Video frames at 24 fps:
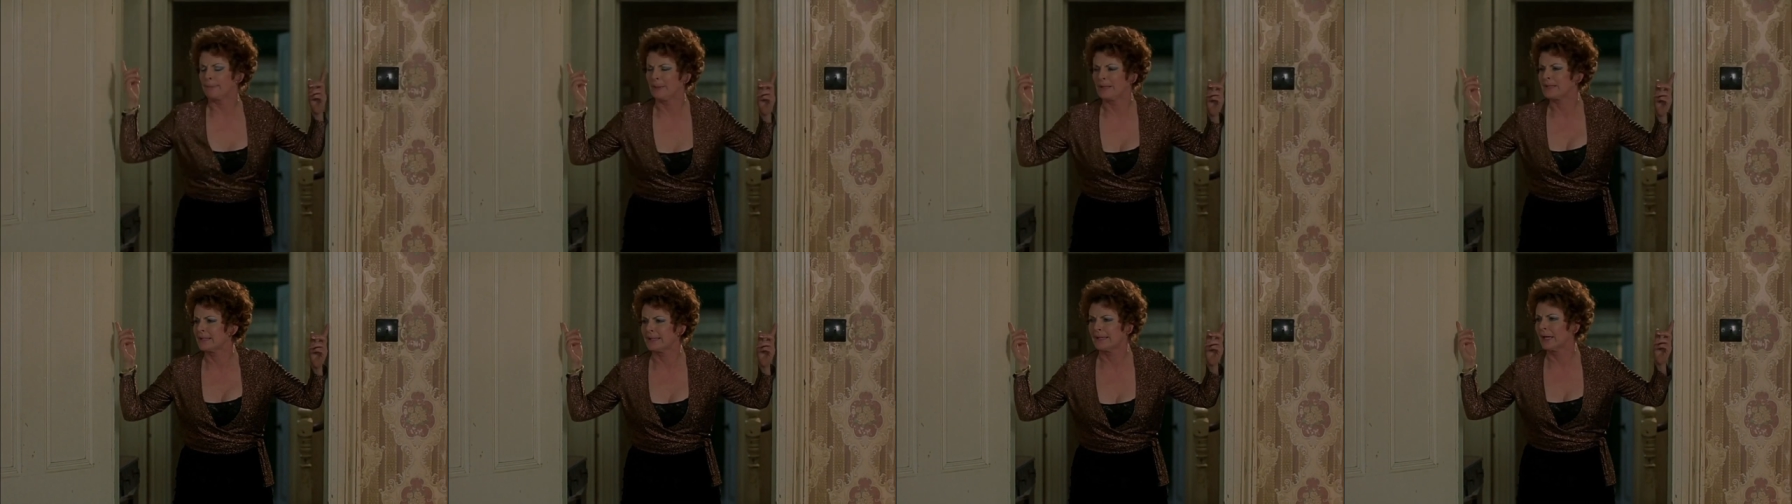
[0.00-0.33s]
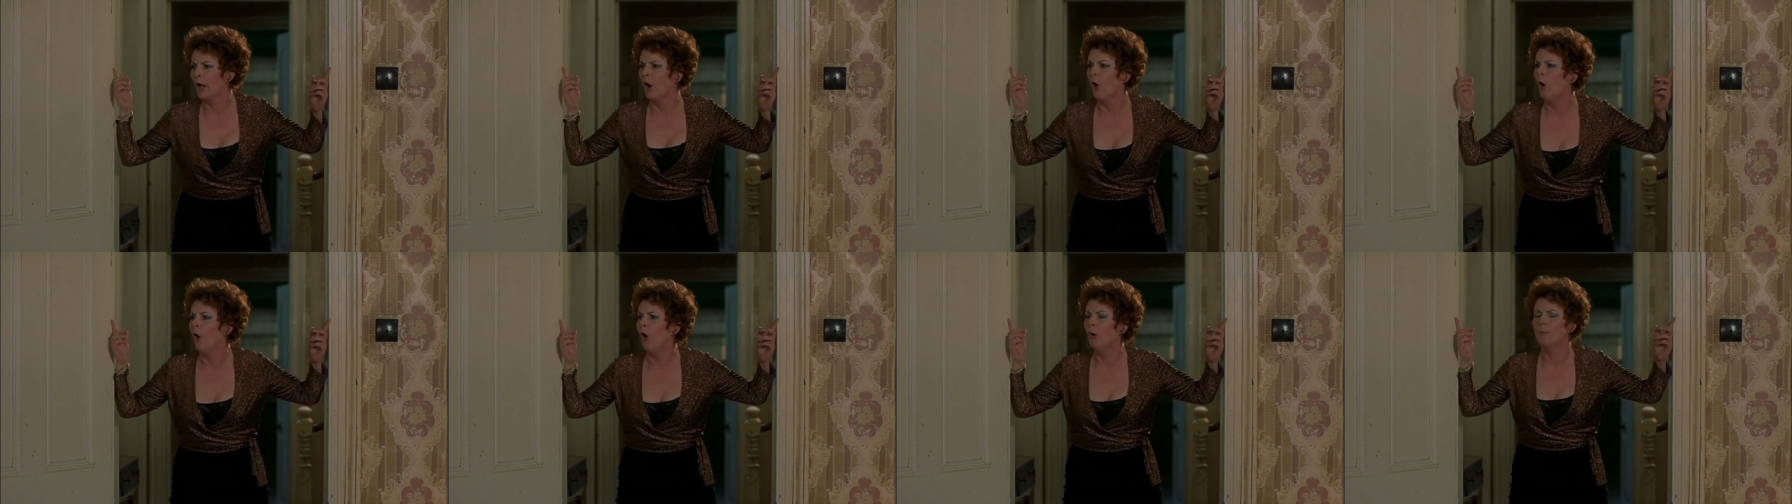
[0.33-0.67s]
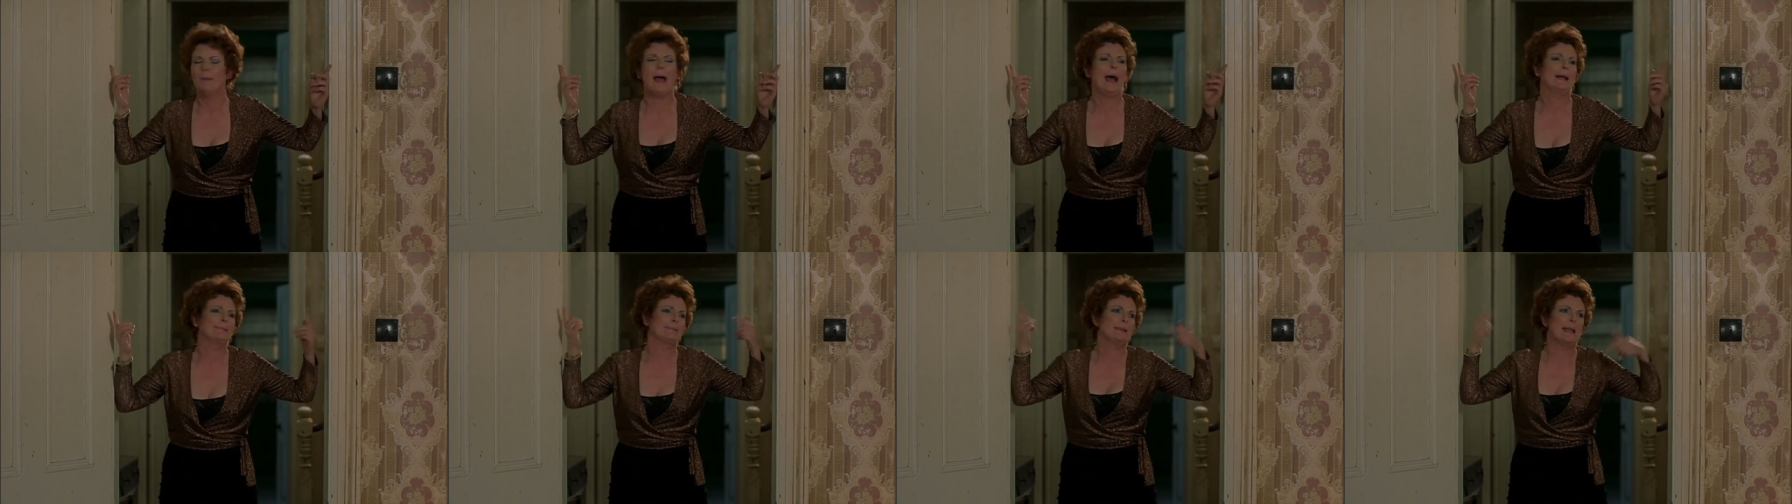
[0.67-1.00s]
crappity
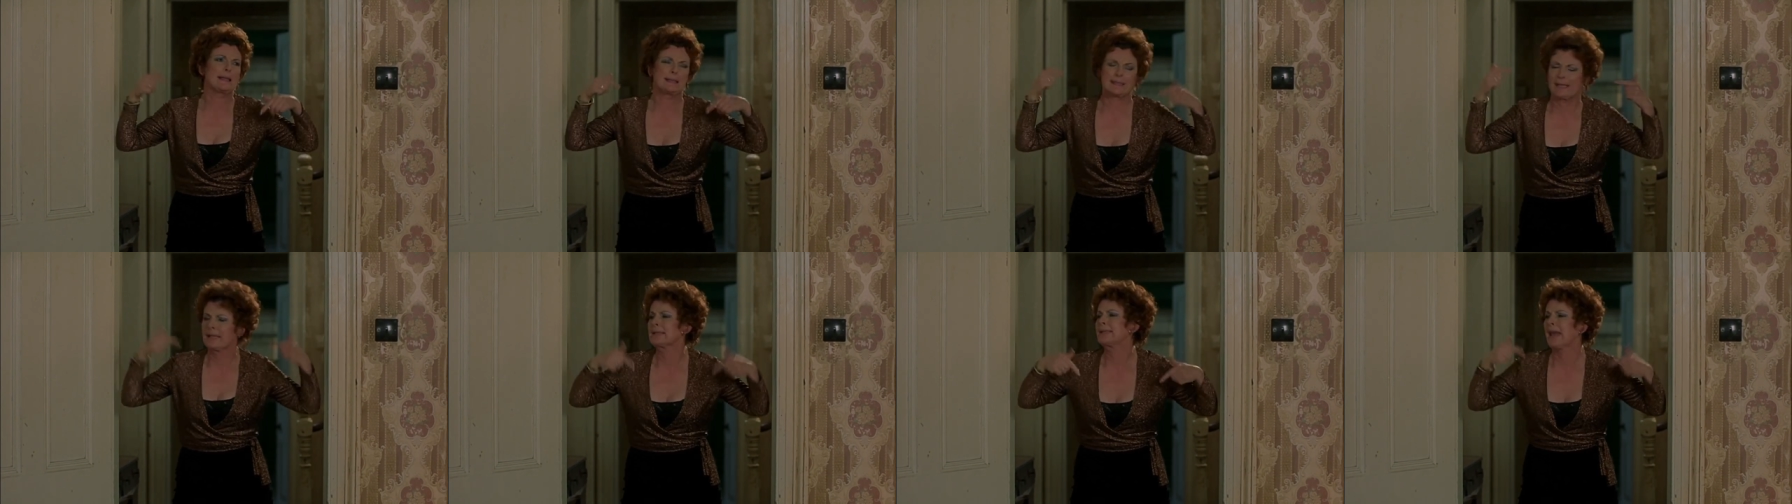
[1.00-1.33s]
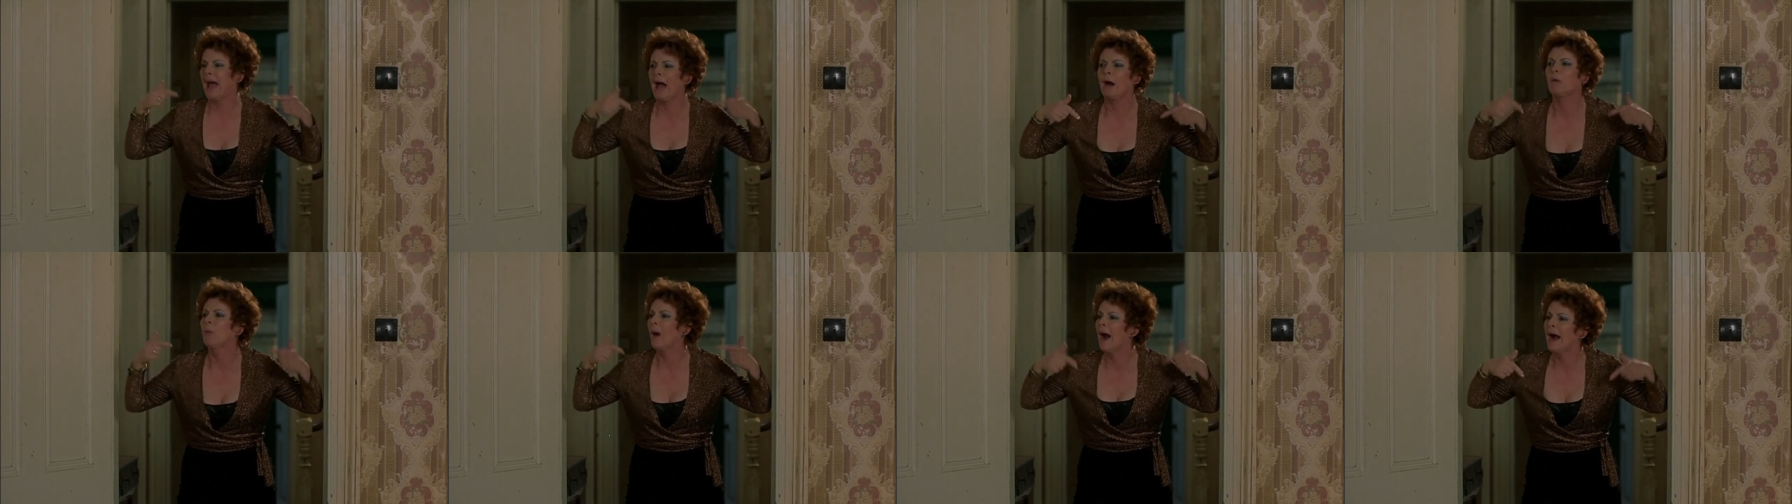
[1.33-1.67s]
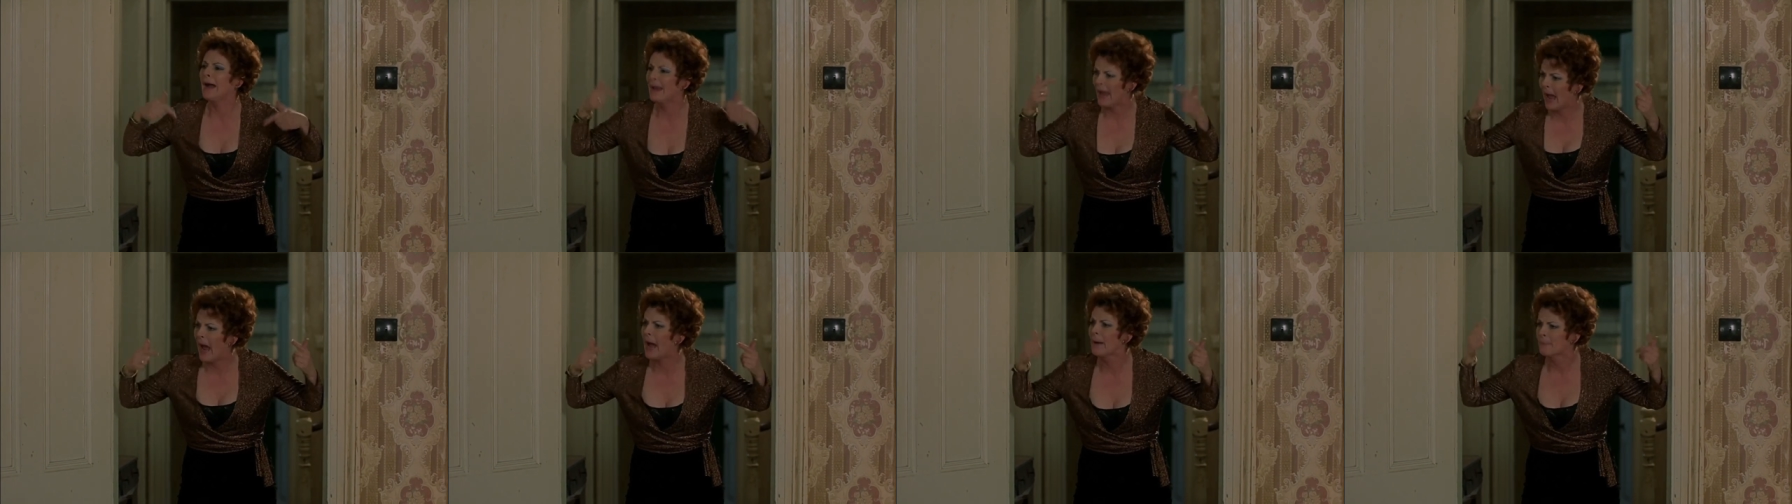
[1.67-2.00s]
home, and this is how
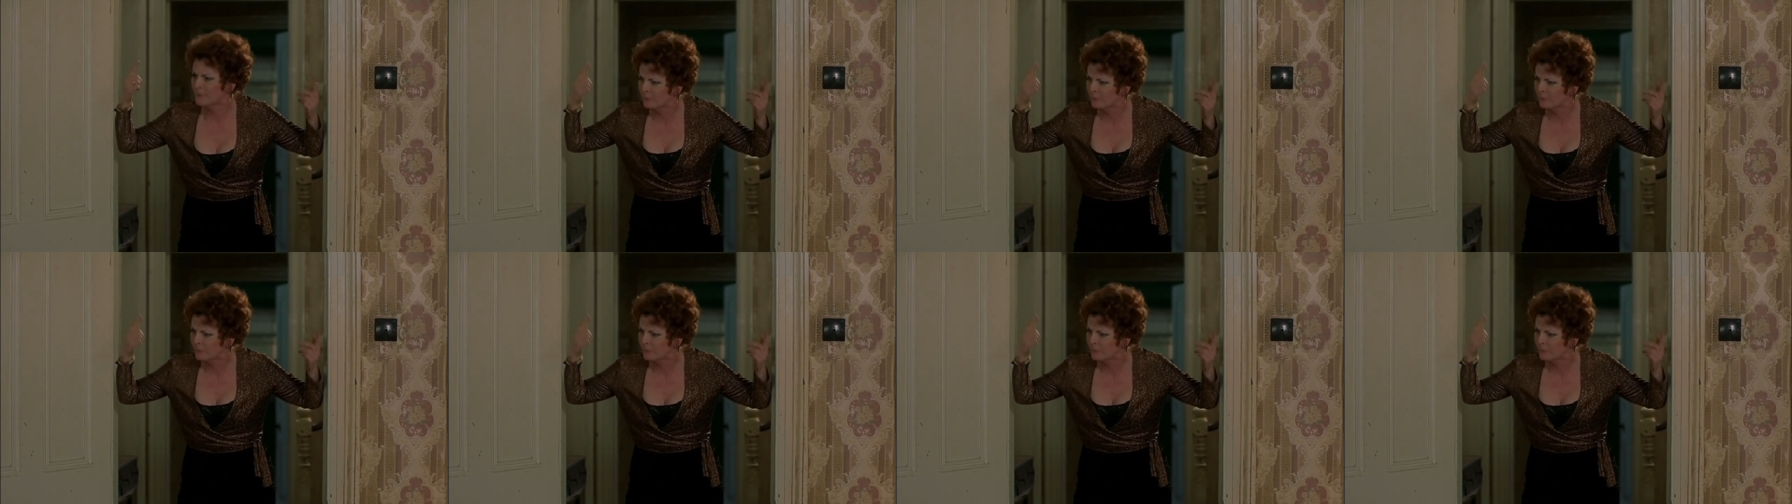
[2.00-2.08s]
I